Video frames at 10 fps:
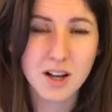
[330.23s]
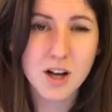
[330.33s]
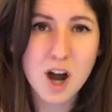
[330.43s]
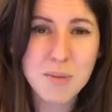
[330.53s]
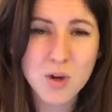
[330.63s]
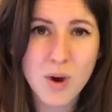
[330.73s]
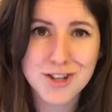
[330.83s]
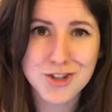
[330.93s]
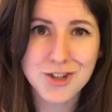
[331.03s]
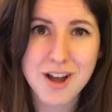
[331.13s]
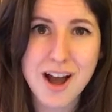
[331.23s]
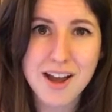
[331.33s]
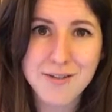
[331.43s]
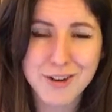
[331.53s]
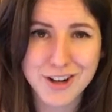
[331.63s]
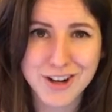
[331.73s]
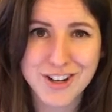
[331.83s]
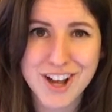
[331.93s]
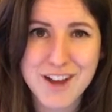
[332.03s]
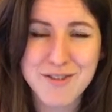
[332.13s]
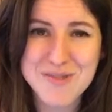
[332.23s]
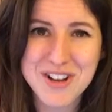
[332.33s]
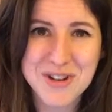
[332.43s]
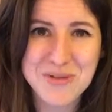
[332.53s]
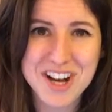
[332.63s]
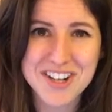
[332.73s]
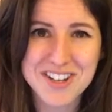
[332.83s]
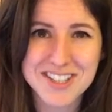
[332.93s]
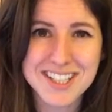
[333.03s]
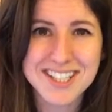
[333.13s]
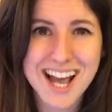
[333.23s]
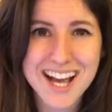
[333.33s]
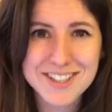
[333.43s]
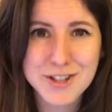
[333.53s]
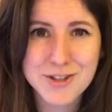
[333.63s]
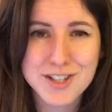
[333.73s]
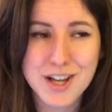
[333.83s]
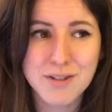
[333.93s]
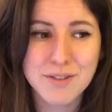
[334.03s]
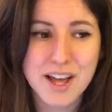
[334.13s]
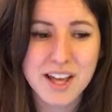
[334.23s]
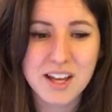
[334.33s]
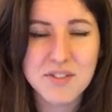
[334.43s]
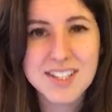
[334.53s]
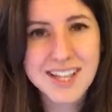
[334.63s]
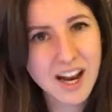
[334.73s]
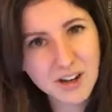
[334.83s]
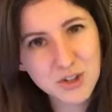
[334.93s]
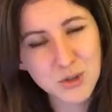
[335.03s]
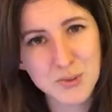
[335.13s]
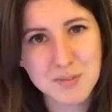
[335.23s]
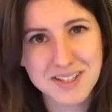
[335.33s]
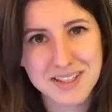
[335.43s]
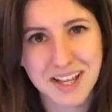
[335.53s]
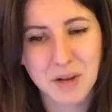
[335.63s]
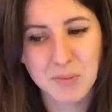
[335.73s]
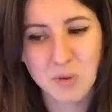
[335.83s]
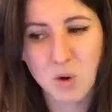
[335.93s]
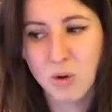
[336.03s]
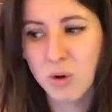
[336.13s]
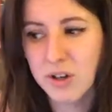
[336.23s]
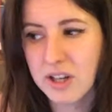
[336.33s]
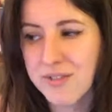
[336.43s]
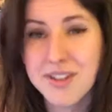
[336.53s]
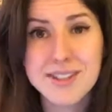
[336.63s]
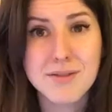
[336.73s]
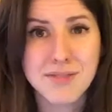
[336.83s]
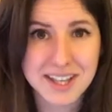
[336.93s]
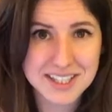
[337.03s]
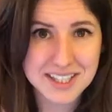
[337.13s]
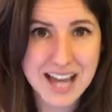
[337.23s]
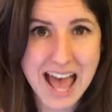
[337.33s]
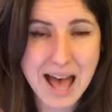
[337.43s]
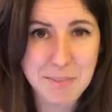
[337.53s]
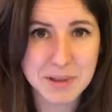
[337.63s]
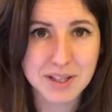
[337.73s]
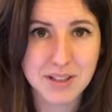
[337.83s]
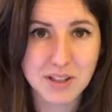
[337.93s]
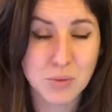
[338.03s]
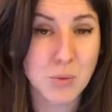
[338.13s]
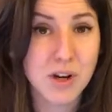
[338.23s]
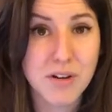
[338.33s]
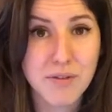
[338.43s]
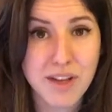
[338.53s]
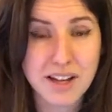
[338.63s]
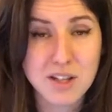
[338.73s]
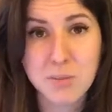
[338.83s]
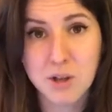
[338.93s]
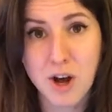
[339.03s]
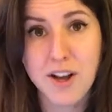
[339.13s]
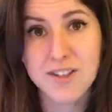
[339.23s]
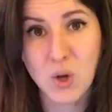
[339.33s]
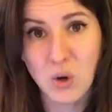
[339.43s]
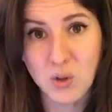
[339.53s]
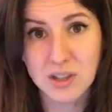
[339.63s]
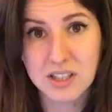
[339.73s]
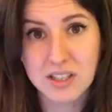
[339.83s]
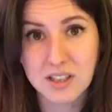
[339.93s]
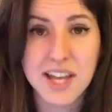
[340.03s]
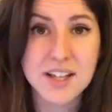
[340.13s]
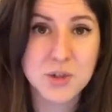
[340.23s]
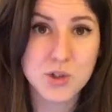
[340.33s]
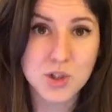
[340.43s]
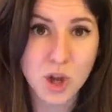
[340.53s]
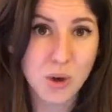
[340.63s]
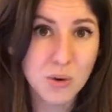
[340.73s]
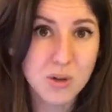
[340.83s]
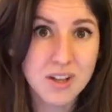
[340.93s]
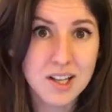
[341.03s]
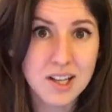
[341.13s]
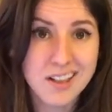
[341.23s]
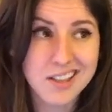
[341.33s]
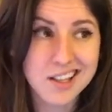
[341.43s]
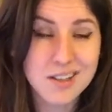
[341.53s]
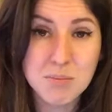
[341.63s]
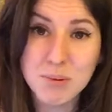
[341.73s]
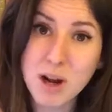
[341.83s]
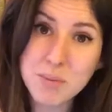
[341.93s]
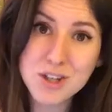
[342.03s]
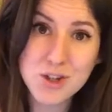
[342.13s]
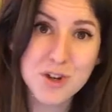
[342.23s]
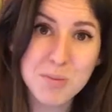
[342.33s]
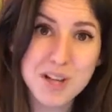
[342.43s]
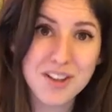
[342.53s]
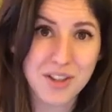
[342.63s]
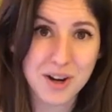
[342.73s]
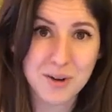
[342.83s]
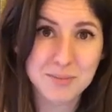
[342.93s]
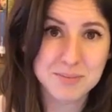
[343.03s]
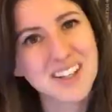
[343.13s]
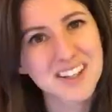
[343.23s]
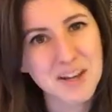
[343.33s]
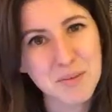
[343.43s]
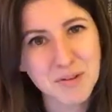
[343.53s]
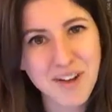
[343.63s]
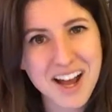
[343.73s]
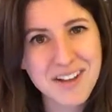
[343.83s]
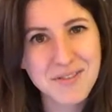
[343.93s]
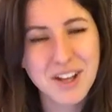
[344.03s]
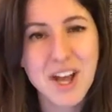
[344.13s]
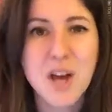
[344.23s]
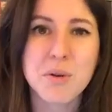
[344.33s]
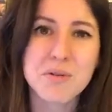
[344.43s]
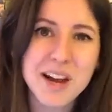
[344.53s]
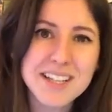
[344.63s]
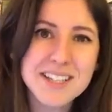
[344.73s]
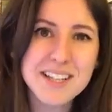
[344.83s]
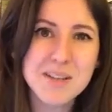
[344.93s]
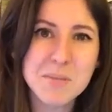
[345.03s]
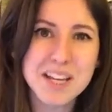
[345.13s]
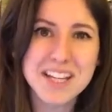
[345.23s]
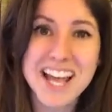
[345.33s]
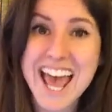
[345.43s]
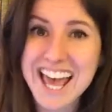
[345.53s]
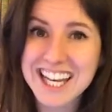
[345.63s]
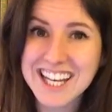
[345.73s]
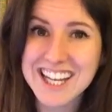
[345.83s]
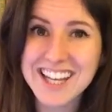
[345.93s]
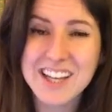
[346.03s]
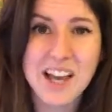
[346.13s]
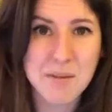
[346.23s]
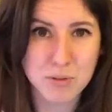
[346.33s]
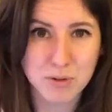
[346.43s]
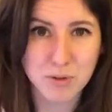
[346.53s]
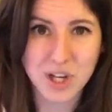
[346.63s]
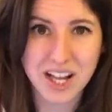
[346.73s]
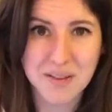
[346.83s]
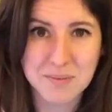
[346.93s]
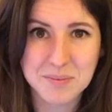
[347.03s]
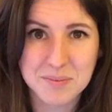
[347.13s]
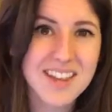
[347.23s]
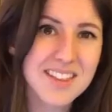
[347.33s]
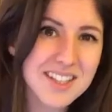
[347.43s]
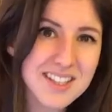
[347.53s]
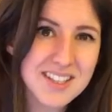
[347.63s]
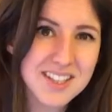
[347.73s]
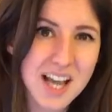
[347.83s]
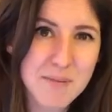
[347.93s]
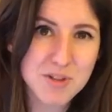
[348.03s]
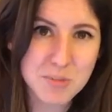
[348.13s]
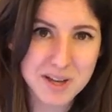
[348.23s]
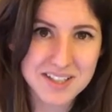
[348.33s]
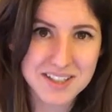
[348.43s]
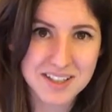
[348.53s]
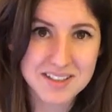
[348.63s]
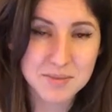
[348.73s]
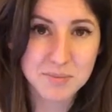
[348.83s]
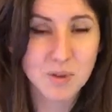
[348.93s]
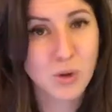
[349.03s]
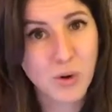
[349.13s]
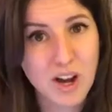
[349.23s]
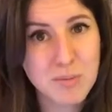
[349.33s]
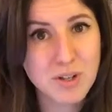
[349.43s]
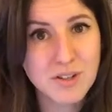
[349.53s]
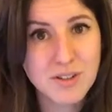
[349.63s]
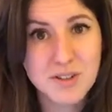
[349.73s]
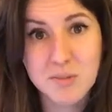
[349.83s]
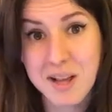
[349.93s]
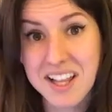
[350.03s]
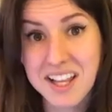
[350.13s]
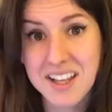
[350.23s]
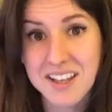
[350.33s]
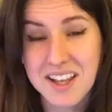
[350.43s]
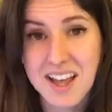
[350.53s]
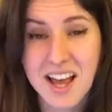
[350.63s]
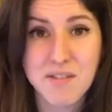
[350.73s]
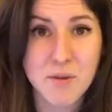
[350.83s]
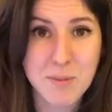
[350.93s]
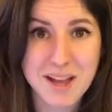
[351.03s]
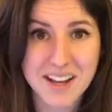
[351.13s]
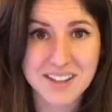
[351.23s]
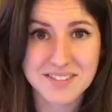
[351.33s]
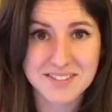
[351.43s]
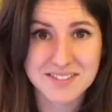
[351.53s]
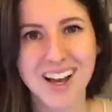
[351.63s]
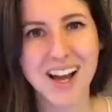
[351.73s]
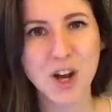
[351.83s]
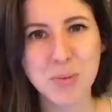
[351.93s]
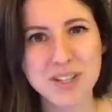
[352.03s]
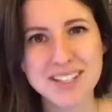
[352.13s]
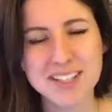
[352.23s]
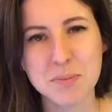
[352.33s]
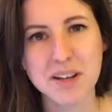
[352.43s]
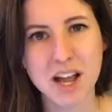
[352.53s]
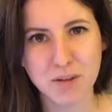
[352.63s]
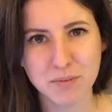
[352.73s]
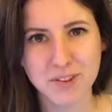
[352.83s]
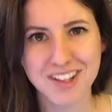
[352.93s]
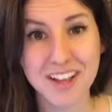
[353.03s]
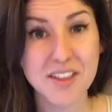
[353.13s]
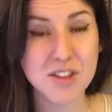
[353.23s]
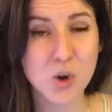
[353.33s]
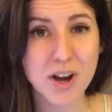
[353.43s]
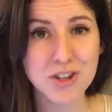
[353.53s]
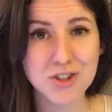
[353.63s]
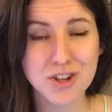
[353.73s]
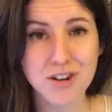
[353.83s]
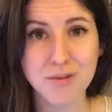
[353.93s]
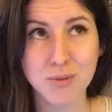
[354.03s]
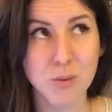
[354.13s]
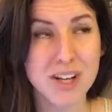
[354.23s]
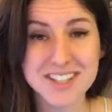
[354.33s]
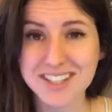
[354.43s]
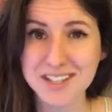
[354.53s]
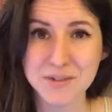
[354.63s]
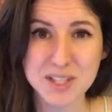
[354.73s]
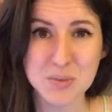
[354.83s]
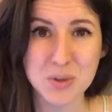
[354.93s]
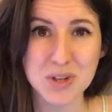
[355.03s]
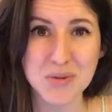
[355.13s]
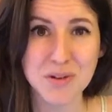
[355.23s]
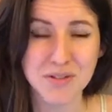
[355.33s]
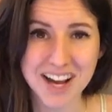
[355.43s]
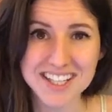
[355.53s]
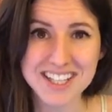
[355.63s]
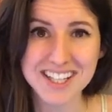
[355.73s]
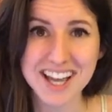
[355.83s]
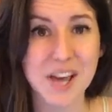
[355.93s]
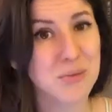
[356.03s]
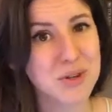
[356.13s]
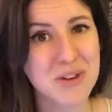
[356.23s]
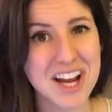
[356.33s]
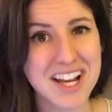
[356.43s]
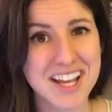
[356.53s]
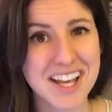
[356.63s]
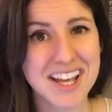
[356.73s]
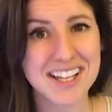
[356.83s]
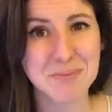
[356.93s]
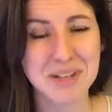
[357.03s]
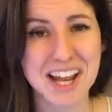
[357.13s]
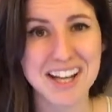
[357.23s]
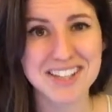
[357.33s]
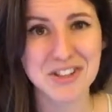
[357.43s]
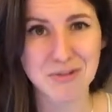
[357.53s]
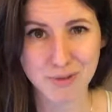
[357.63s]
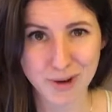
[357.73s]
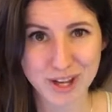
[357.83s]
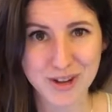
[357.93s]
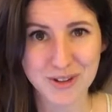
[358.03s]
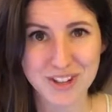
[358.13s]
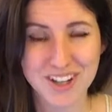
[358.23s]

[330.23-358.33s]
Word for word: A common question I have heard from other writers is to ask yourself if this character was missing, or if this event didn't happen, would it affect the plot as a whole? If the answer is no, then it probably shouldn't be in there. Number five, revising can mean editing and proofreading. This is the time for the basics, grammar, spelling, and formatting. I hope this has been helpful and that the question of what is the difference between revising and rewriting has been answered for you.